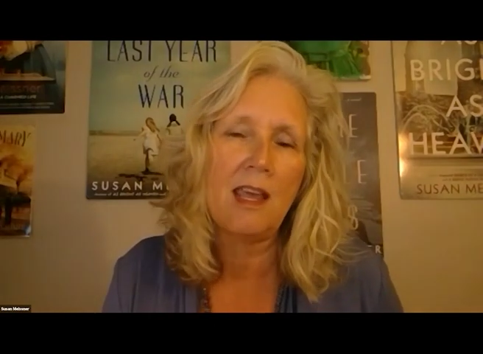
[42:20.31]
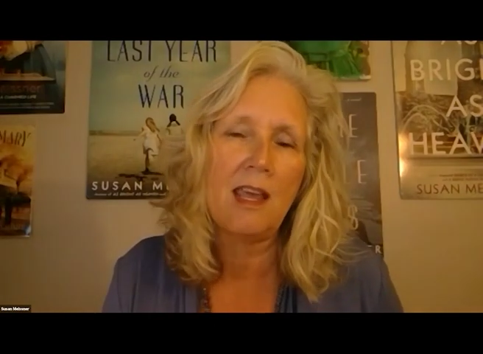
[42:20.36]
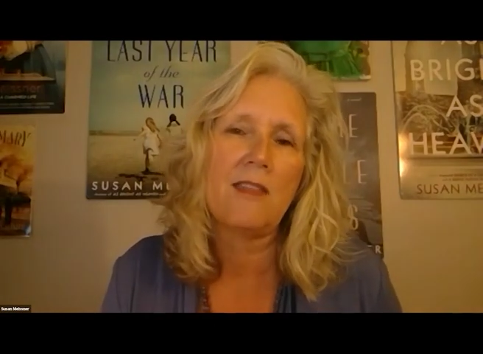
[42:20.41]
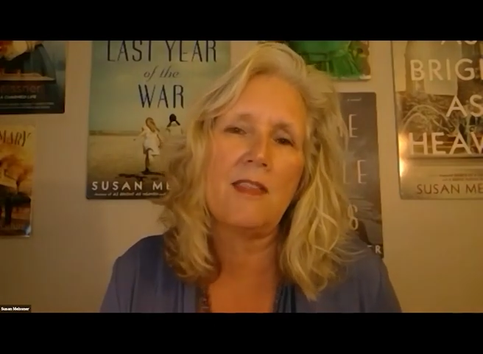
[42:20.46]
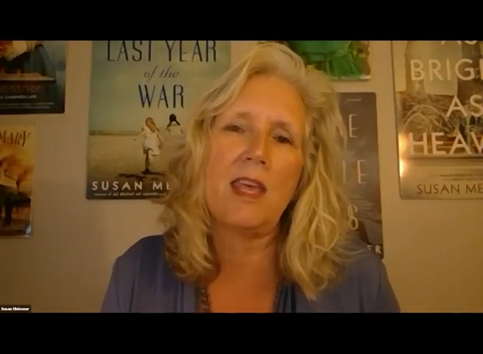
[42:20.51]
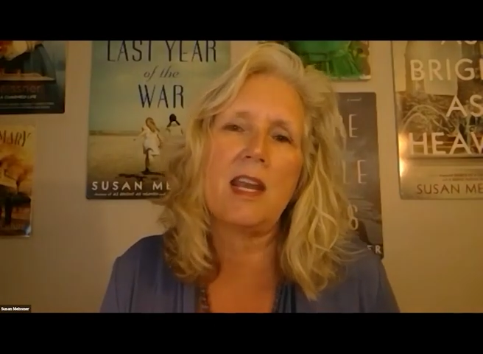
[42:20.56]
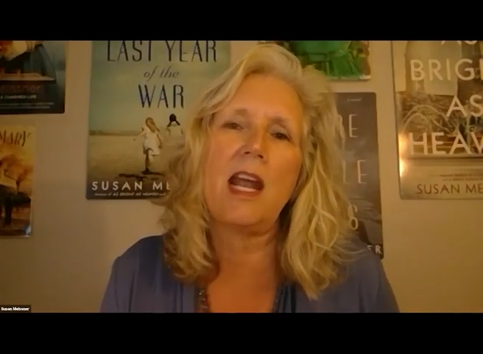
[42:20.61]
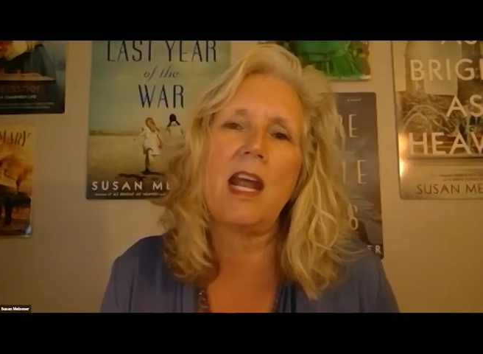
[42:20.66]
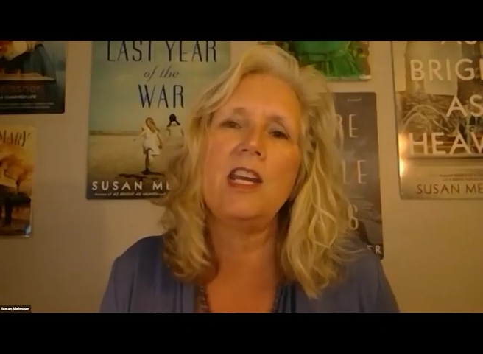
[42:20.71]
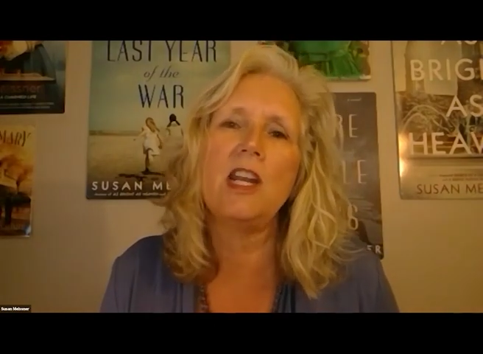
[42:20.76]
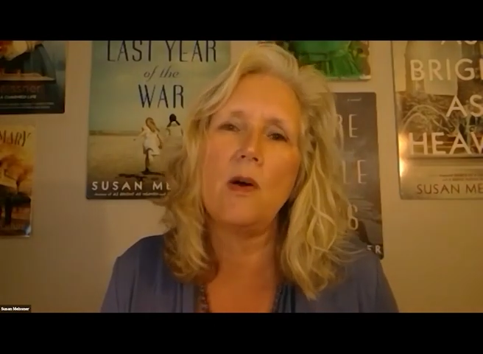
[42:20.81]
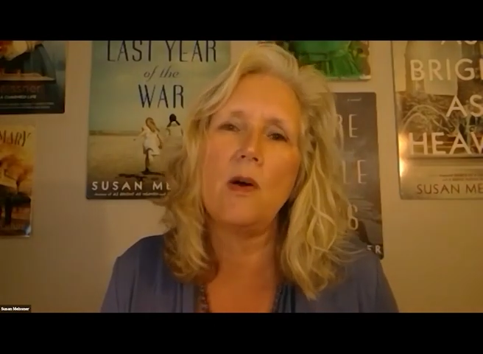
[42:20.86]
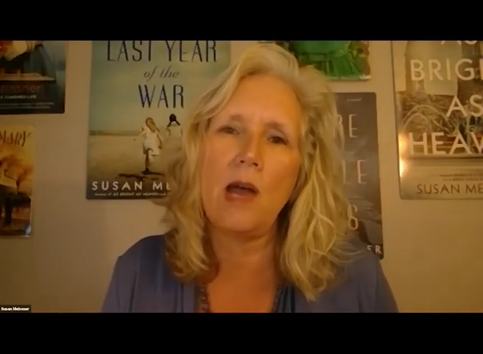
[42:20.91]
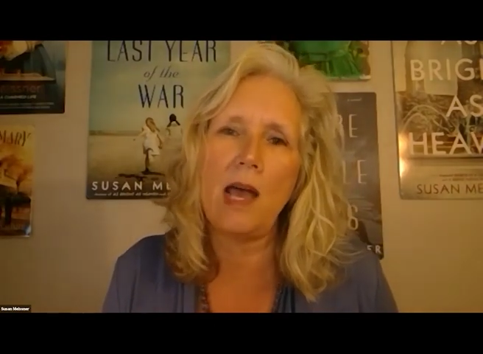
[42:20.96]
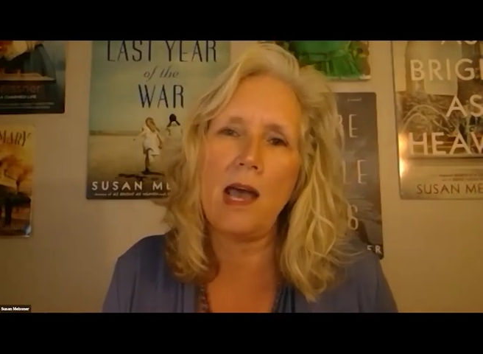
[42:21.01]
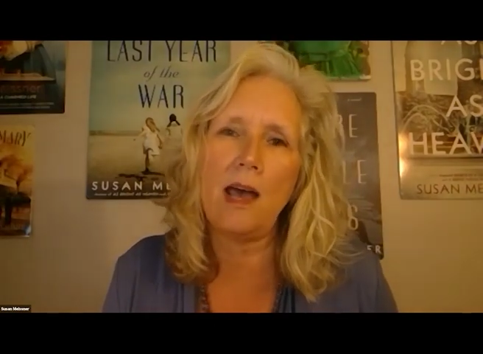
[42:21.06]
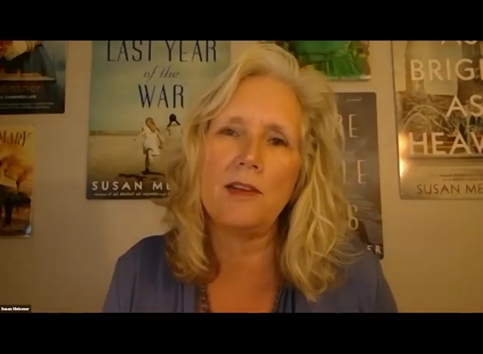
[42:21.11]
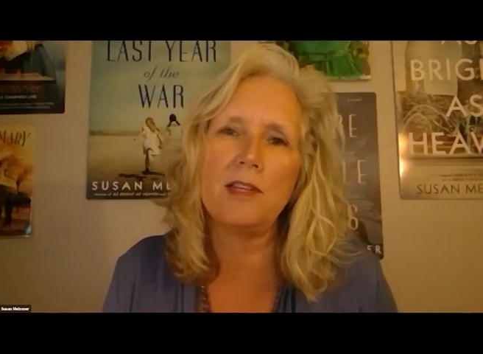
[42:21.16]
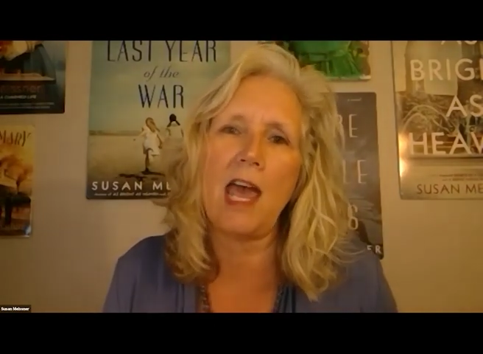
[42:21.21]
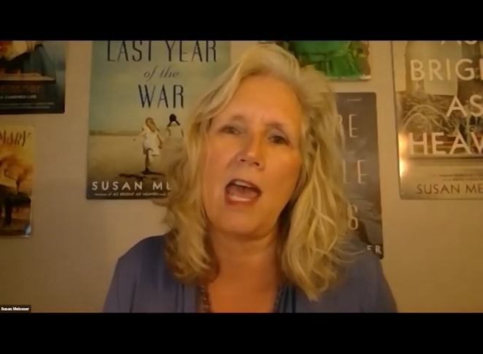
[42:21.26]
then I know
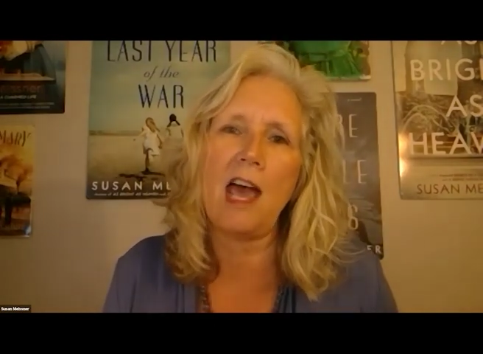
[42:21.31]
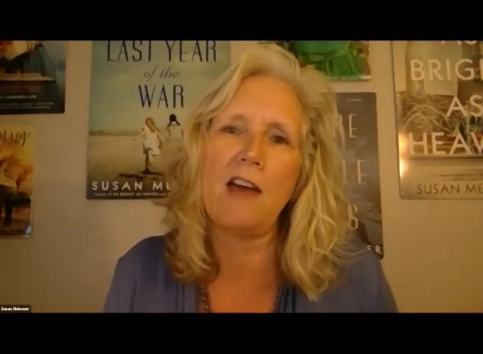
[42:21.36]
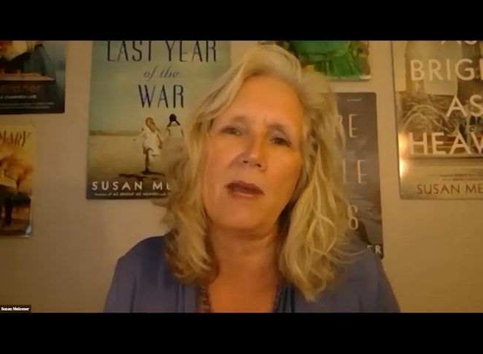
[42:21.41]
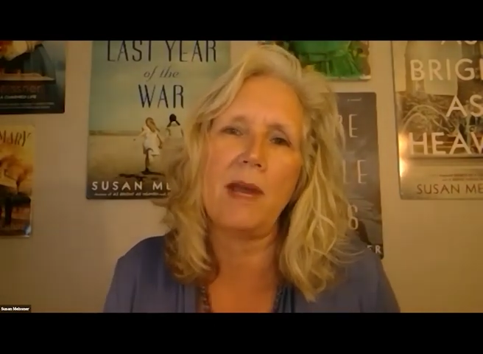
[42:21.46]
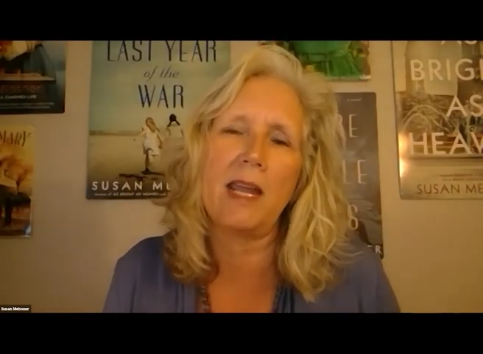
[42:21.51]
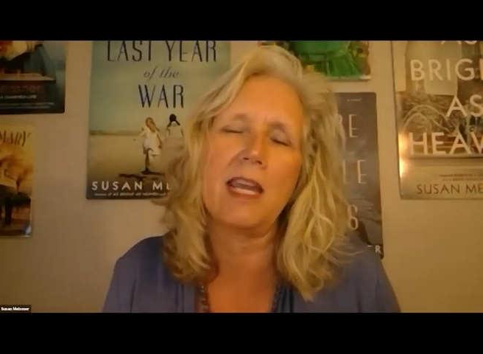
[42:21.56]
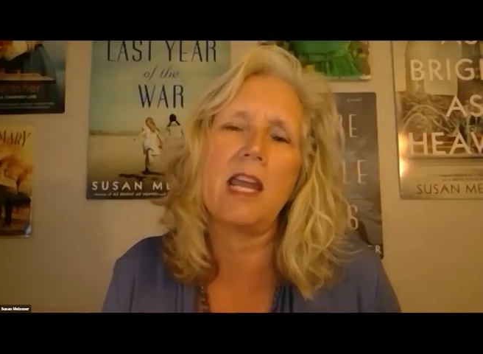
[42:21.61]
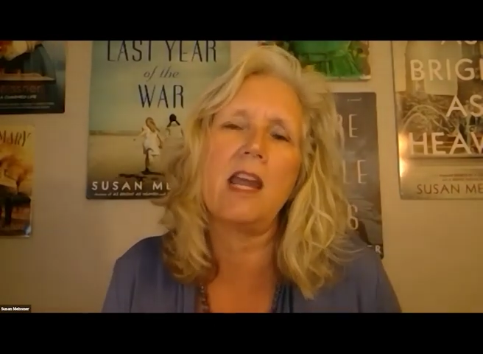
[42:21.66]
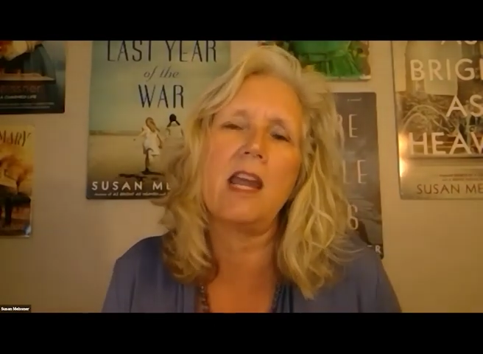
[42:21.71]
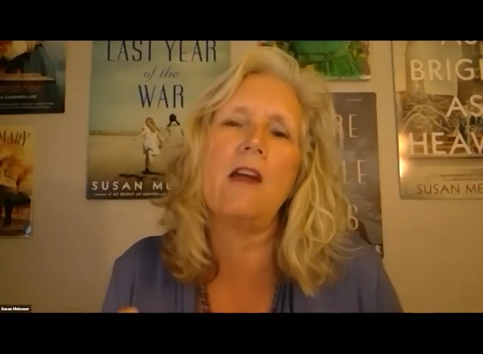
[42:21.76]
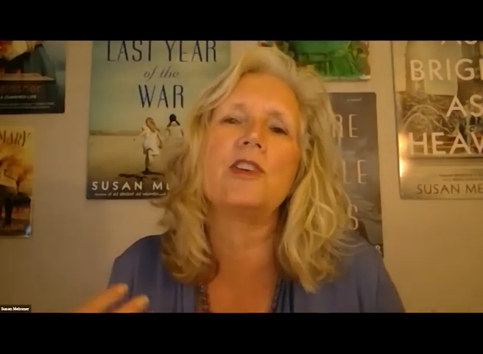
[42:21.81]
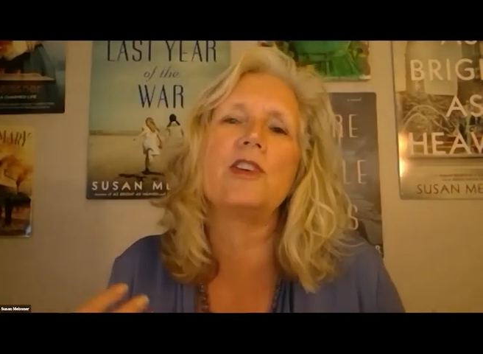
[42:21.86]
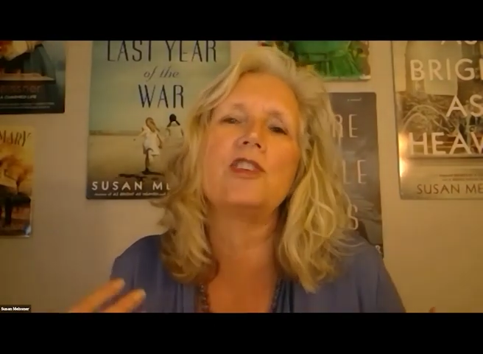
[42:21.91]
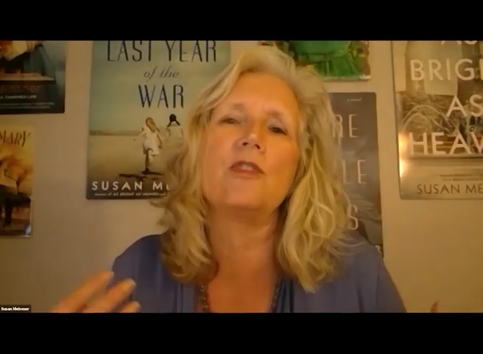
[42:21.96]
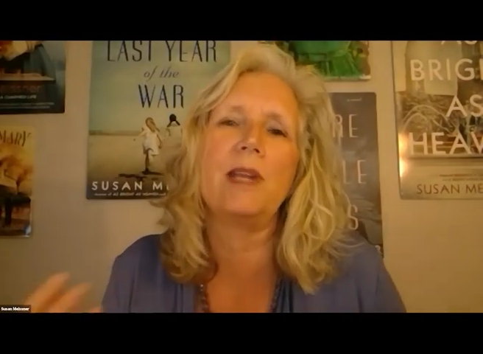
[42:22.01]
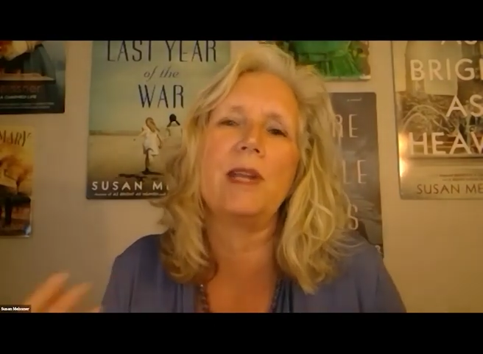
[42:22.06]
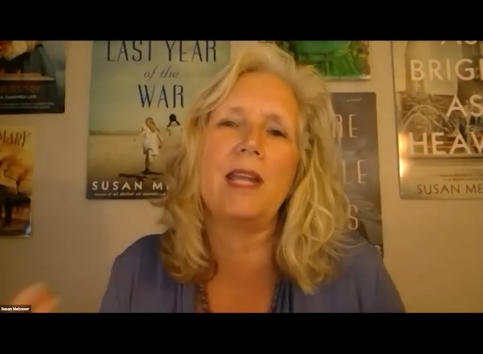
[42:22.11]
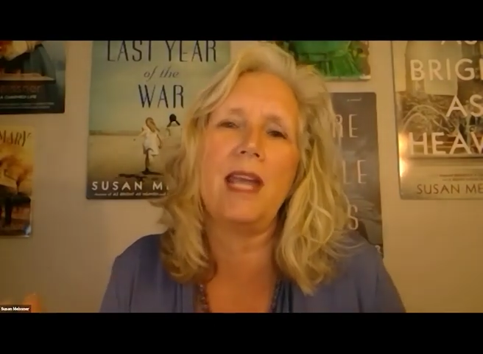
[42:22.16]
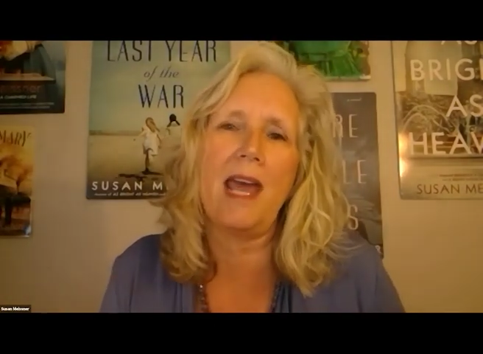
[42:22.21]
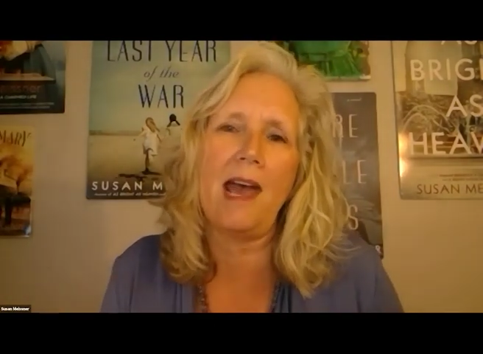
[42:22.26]
how to have my character
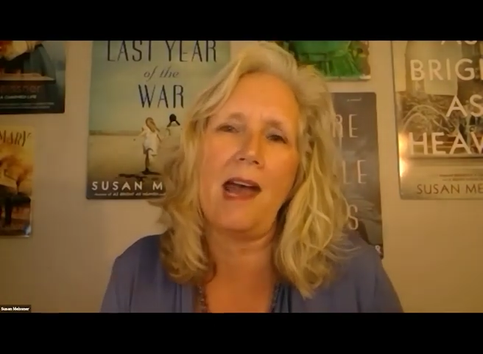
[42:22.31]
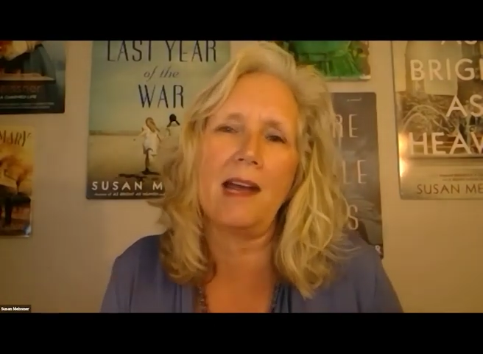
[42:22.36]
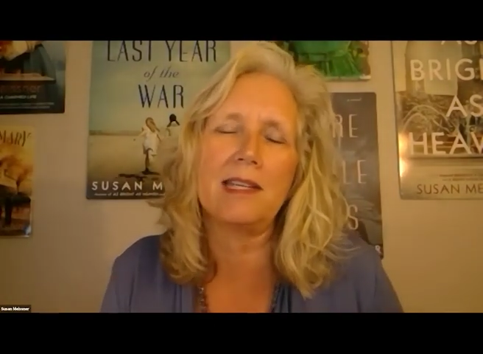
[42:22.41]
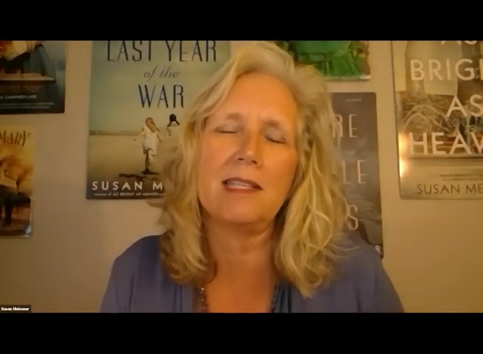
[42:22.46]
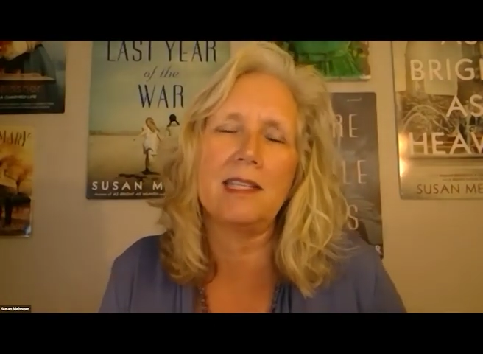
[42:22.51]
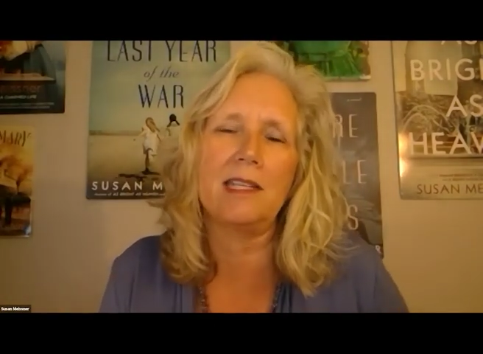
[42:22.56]
react